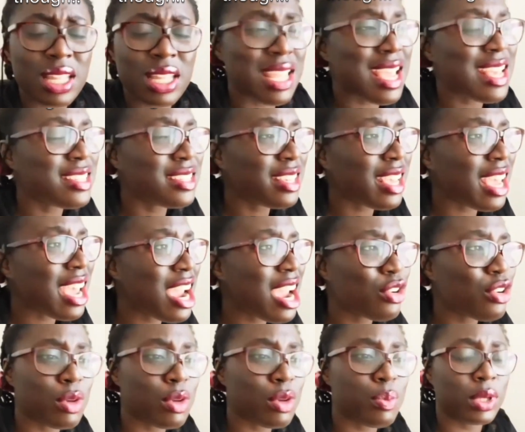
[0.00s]
They're
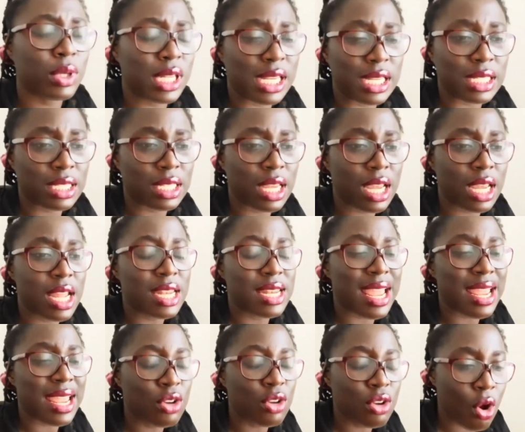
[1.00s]
scared of the police.
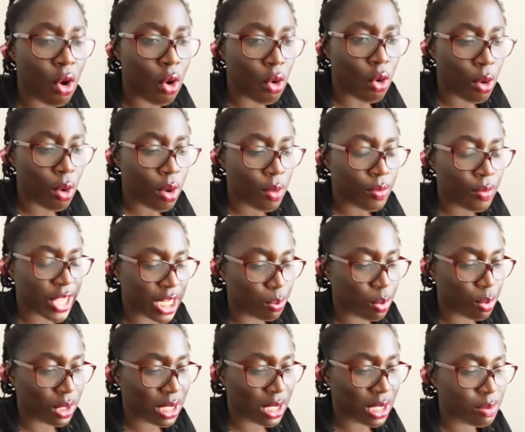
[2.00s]
They know that a
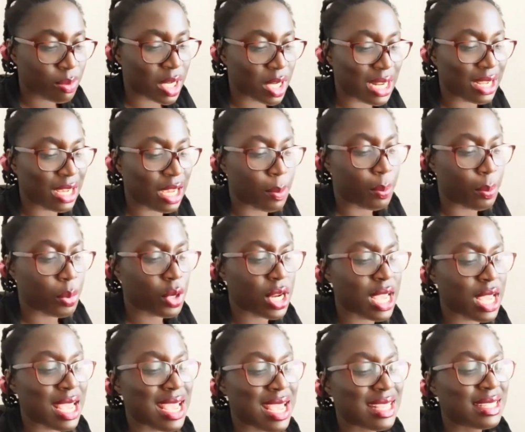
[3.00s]
policeman that can put
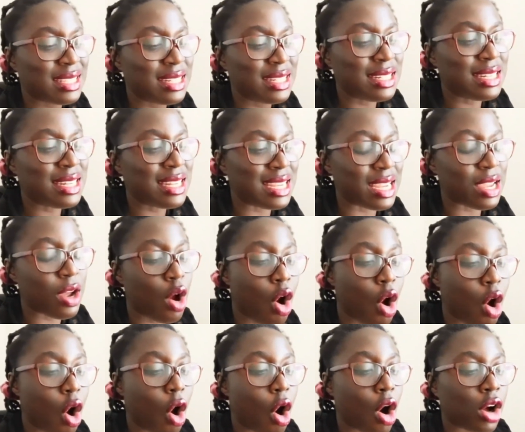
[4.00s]
his knee
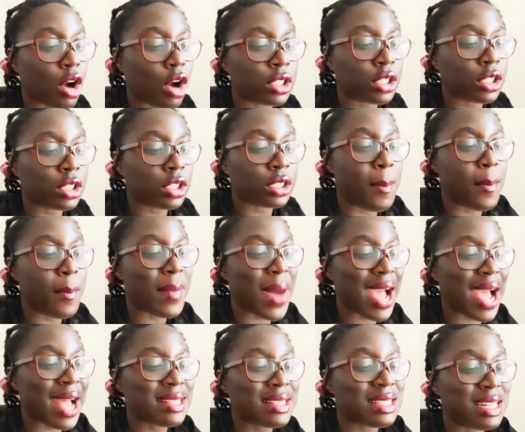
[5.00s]
on a
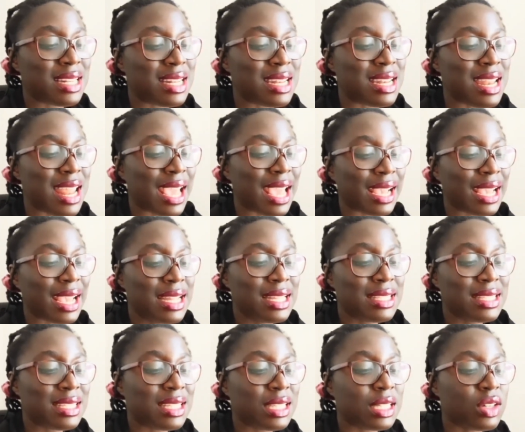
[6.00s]
man's neck
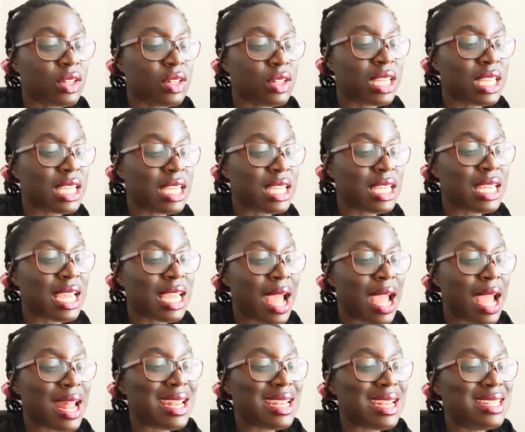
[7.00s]
till he
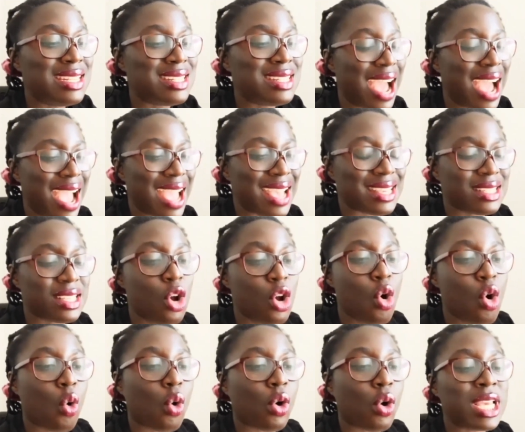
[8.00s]
dies
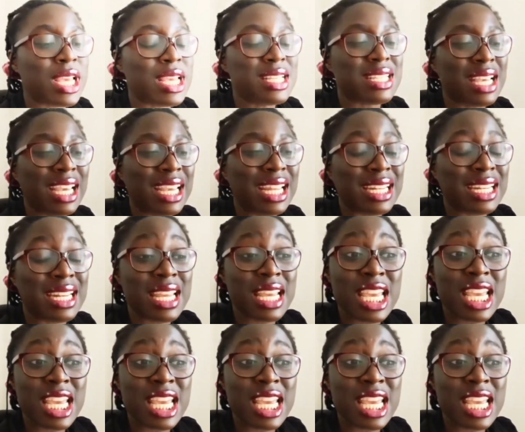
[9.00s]
or he's in